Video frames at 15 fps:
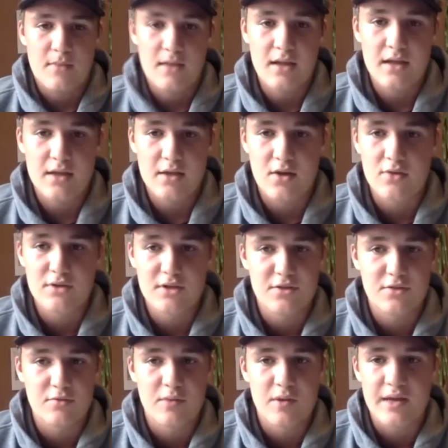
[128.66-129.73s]
like coaches
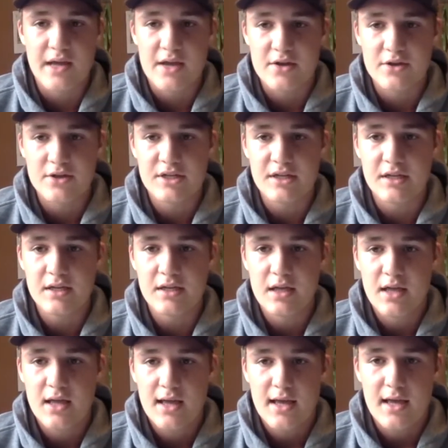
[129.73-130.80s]
who bring energy
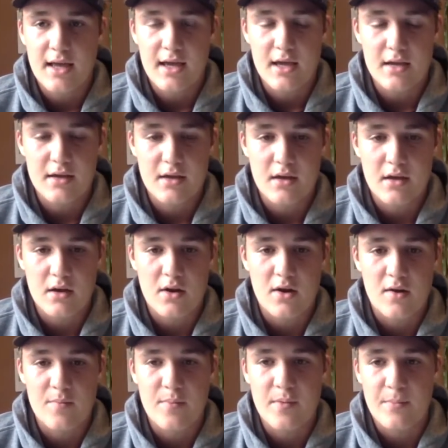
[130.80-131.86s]
and uh,
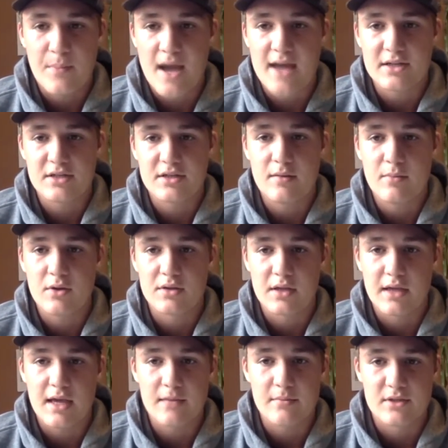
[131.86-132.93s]
are p- passionate about the
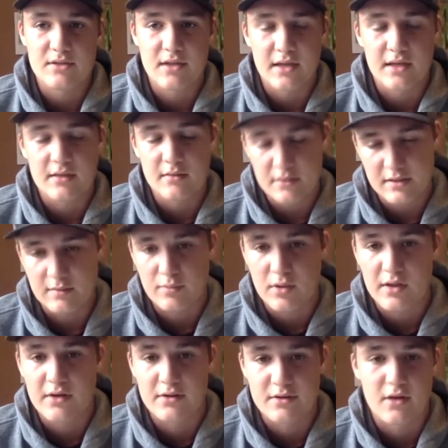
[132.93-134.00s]
game, just like some
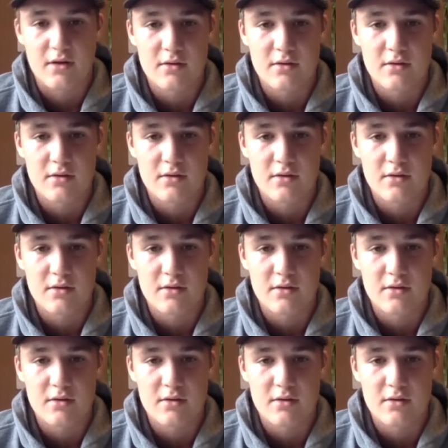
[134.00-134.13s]
players are.